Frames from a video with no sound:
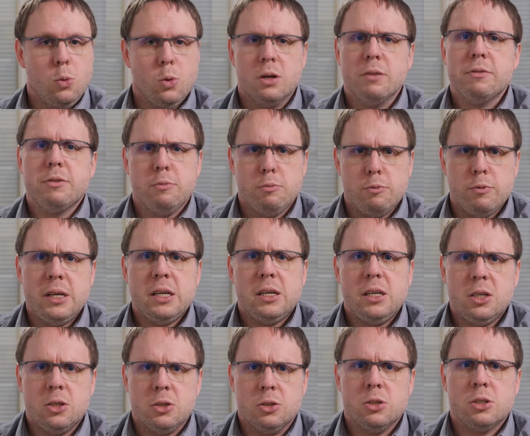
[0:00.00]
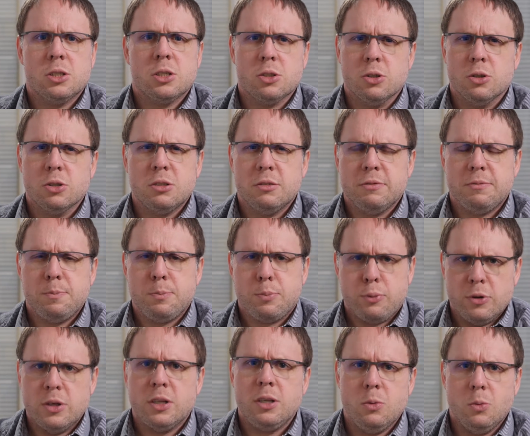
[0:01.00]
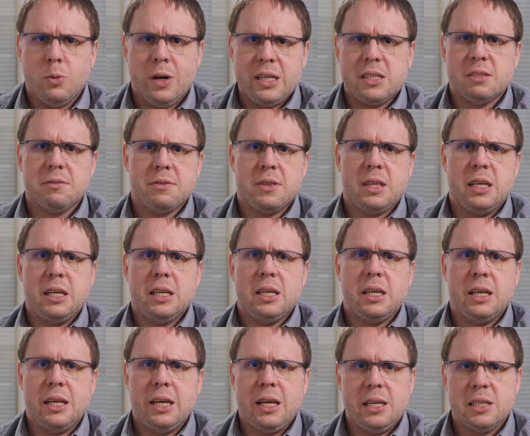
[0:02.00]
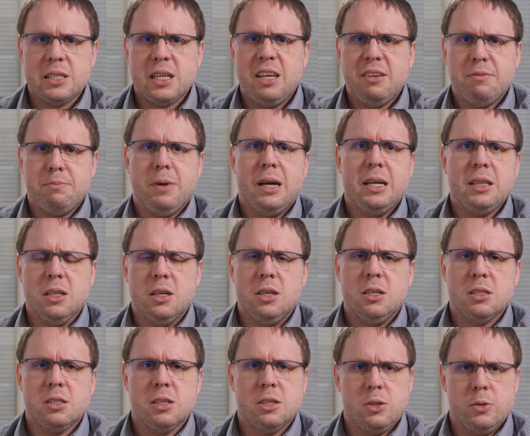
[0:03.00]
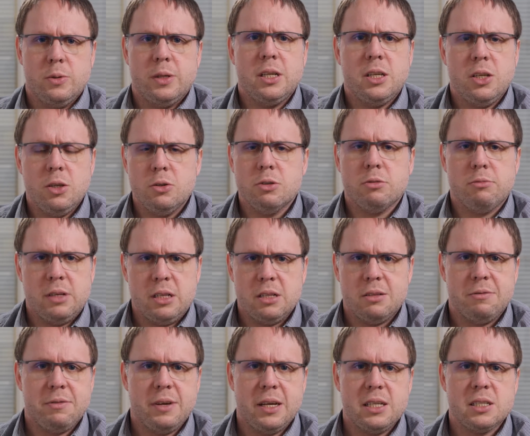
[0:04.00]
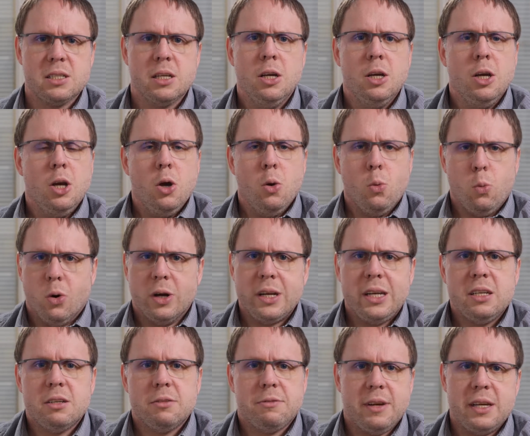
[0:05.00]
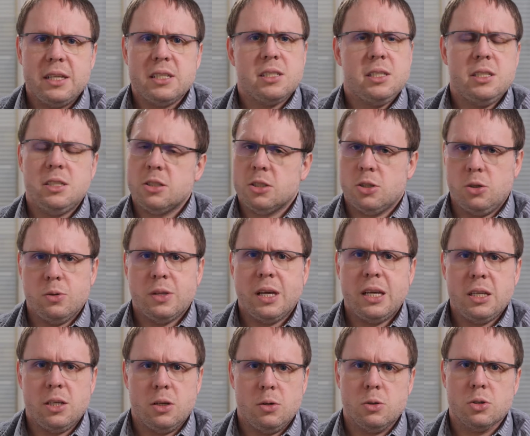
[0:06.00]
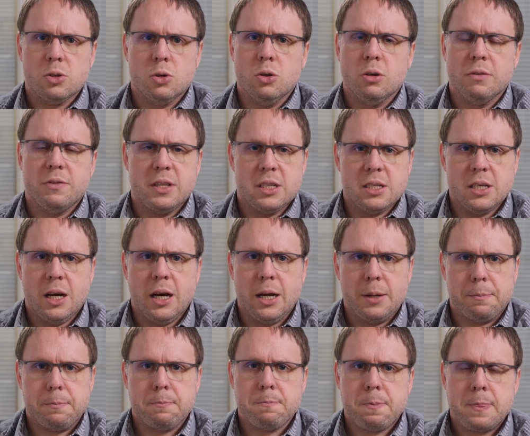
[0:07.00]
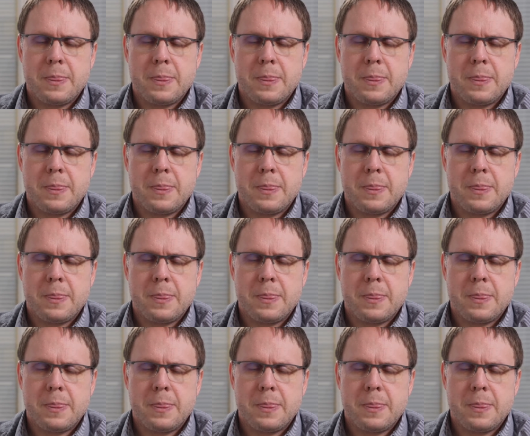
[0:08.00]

one of the really good sort of brilliant ways of thinking is if my learners are doing a user interface, what interfaces do they use all of the time?